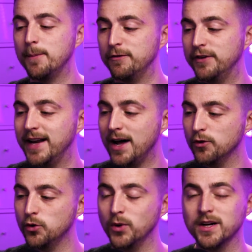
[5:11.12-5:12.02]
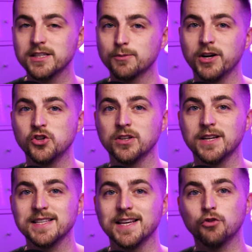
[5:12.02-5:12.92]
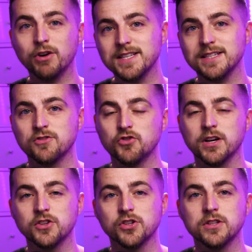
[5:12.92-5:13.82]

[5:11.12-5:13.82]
but for now, the wiggle expression is a great introduction